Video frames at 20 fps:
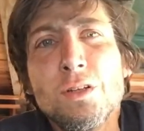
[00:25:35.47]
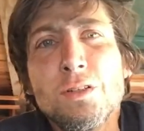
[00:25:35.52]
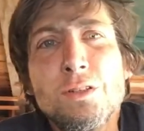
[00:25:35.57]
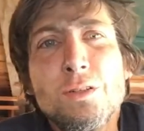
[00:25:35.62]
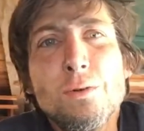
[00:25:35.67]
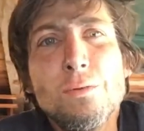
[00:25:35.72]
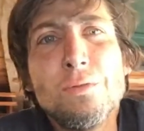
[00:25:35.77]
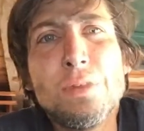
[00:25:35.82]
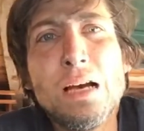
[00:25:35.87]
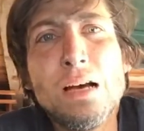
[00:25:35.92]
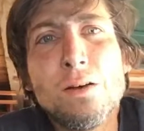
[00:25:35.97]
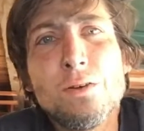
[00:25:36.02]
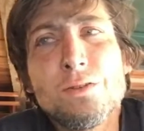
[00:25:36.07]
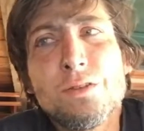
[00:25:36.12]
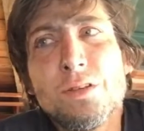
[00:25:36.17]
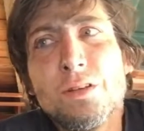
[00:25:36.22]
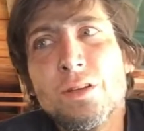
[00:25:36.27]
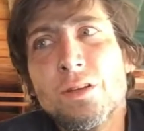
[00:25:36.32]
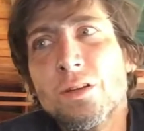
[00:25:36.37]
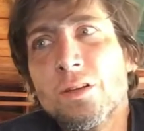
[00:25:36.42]

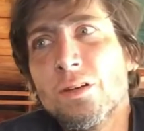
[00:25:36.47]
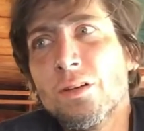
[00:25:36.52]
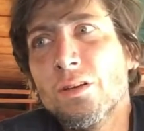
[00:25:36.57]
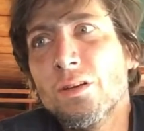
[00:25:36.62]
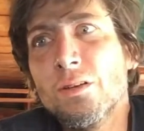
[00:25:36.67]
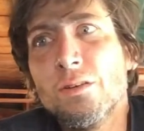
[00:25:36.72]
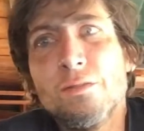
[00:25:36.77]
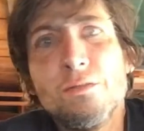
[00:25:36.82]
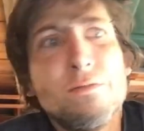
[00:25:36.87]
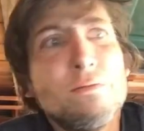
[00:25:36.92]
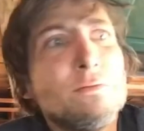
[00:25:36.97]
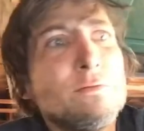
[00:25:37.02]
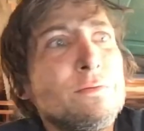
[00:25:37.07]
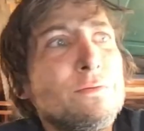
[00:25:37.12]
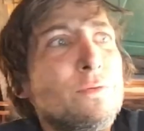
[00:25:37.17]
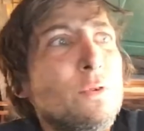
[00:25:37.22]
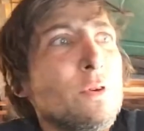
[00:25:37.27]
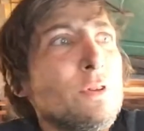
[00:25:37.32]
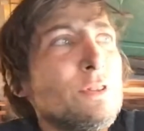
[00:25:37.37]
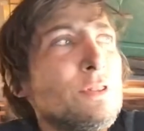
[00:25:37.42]

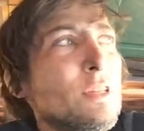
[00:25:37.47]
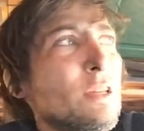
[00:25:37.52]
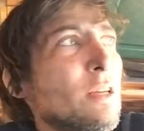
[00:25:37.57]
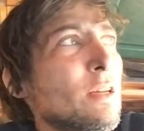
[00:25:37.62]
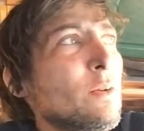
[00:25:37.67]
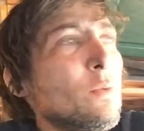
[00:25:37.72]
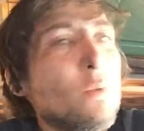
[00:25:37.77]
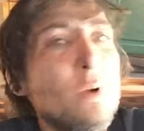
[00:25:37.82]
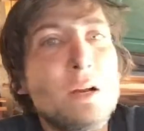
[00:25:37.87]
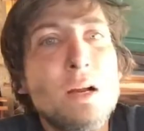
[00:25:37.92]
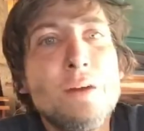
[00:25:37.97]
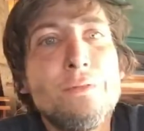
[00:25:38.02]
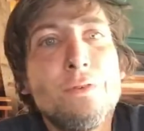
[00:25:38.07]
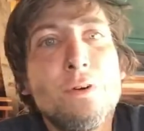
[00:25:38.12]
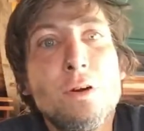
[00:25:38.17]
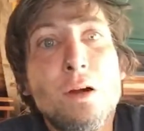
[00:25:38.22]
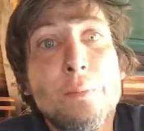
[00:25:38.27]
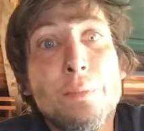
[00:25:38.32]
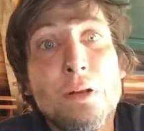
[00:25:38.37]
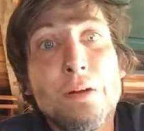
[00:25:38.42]
2014
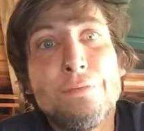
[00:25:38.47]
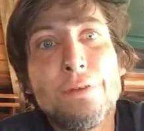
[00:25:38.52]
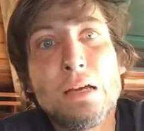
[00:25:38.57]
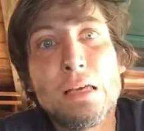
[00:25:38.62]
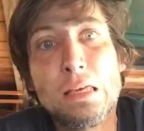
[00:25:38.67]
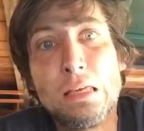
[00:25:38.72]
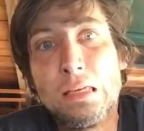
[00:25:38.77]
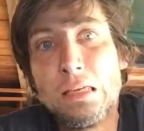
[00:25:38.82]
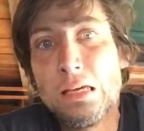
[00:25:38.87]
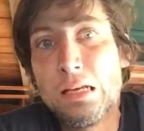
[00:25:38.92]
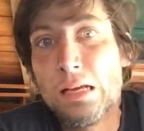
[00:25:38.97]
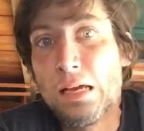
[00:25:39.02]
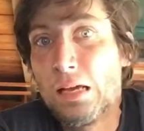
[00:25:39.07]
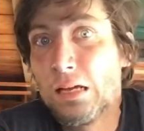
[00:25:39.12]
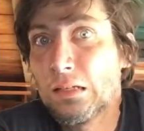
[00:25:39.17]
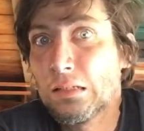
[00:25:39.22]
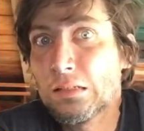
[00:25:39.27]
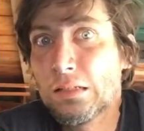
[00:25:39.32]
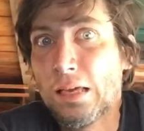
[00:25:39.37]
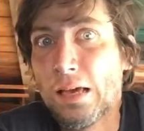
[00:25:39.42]
whatever. I mean, if I could get a
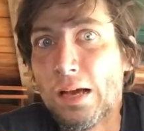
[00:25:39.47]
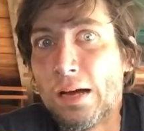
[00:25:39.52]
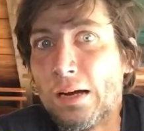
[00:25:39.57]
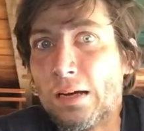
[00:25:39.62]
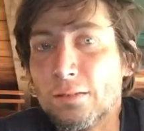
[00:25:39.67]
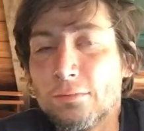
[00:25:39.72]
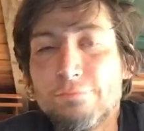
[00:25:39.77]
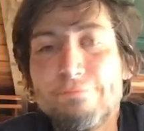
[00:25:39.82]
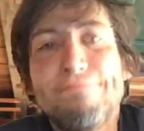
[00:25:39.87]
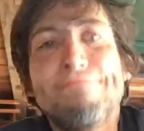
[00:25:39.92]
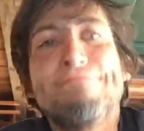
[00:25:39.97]
Hellcat,